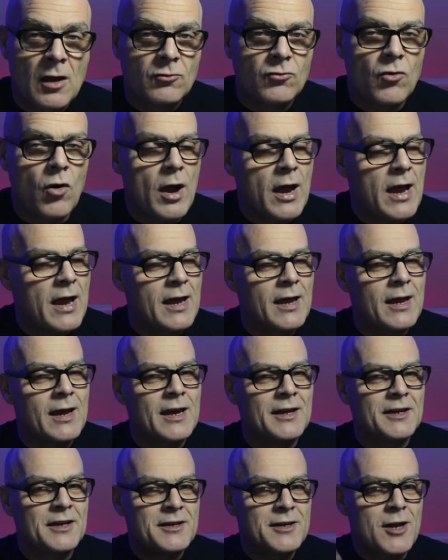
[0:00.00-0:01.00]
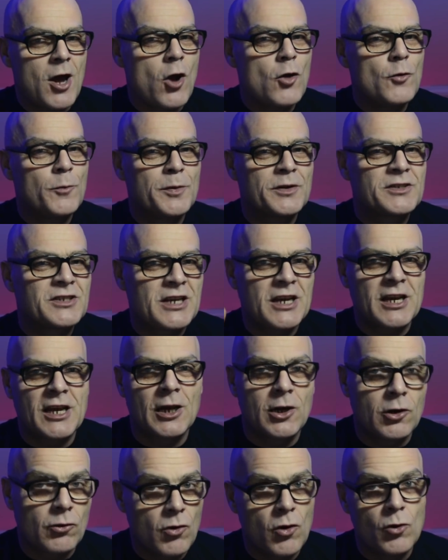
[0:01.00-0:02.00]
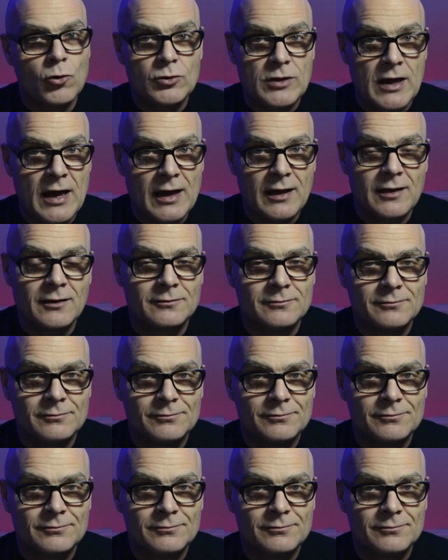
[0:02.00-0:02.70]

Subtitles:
Right, and in no particular order,